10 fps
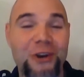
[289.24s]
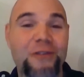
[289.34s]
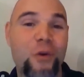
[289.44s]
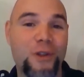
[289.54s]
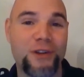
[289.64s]

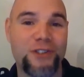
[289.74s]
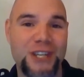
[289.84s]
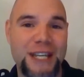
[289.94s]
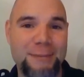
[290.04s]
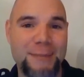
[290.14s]
for their
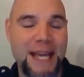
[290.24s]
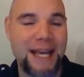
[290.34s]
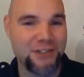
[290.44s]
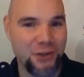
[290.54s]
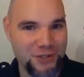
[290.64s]
team,
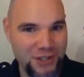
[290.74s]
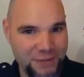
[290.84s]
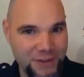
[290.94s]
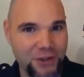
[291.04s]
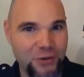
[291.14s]
as long as they
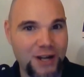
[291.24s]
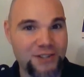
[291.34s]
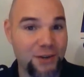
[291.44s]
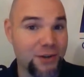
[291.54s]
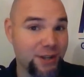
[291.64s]
fit the
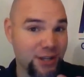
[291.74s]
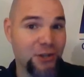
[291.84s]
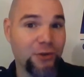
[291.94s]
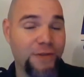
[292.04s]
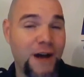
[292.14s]
criteria that
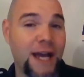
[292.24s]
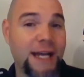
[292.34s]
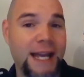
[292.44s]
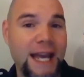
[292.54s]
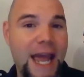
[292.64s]
you'll
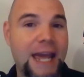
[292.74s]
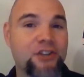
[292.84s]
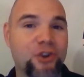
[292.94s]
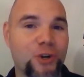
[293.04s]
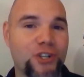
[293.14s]
find at
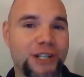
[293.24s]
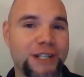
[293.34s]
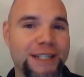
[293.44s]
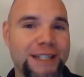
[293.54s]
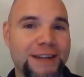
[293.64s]

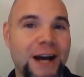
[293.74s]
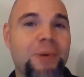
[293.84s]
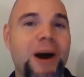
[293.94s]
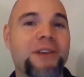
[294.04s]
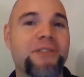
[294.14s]

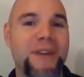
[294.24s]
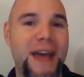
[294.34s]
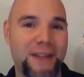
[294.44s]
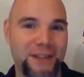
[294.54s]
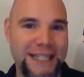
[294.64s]

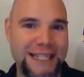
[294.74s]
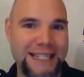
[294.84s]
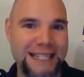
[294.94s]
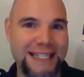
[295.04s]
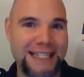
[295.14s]

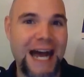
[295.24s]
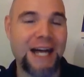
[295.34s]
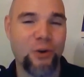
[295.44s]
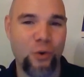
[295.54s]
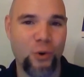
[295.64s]

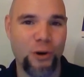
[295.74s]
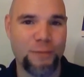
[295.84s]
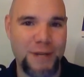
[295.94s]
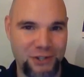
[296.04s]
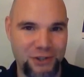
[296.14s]
georgia.positiveathlete.org.
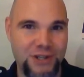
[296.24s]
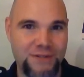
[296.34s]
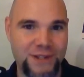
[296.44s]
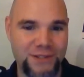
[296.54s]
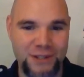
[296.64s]
Make sure you
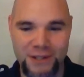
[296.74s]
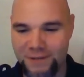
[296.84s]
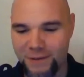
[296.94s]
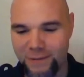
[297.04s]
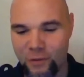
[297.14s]
visit
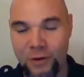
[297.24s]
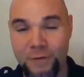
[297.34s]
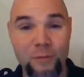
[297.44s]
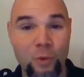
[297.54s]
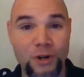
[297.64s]

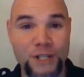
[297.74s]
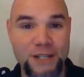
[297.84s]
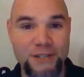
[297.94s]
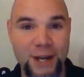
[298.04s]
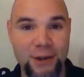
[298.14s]
for more
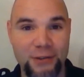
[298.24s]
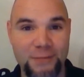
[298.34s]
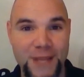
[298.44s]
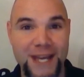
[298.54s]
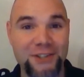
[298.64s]
details.
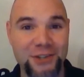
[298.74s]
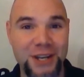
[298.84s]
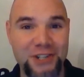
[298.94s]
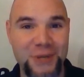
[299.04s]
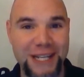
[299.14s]
And until
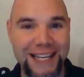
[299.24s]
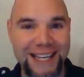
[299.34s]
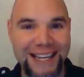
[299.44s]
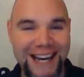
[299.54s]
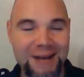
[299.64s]
next week,
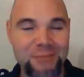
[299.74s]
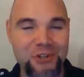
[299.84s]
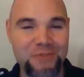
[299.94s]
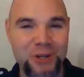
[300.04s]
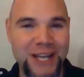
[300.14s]
I'm
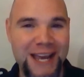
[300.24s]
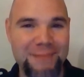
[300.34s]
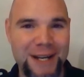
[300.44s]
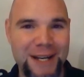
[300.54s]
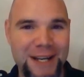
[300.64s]
Chris Mooneyham
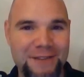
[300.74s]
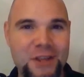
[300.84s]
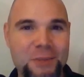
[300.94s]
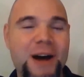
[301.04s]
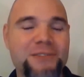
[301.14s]
for
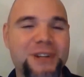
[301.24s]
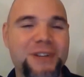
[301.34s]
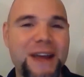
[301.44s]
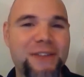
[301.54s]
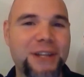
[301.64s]
the
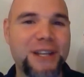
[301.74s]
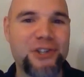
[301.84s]
Positive Athlete